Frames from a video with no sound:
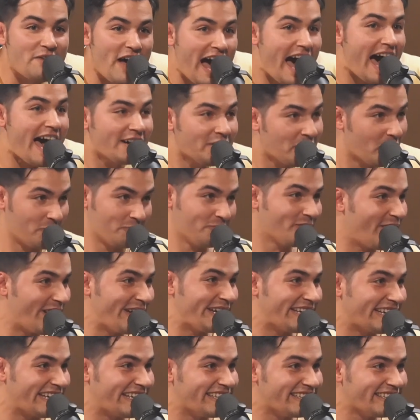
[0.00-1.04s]
if I don't
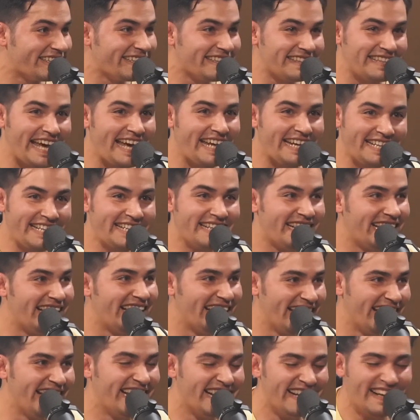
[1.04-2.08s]
like it, that's then- what I'm
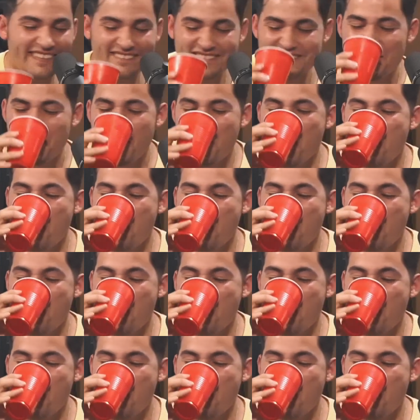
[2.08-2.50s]
saying.